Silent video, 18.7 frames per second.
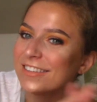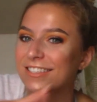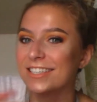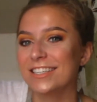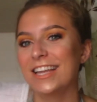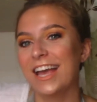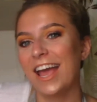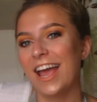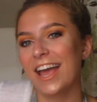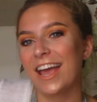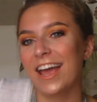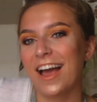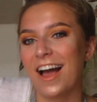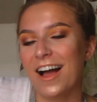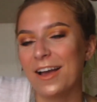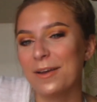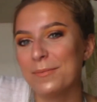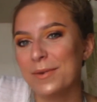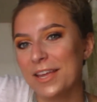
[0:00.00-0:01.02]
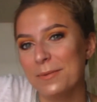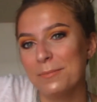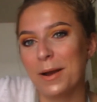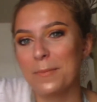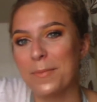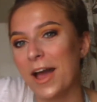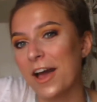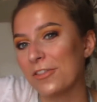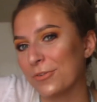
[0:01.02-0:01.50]
Today I'm in my
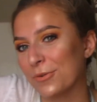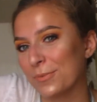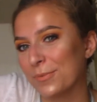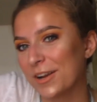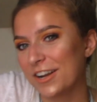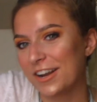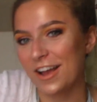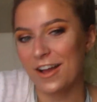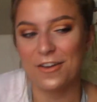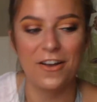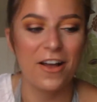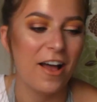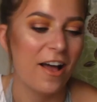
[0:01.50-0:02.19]
bathroom right now.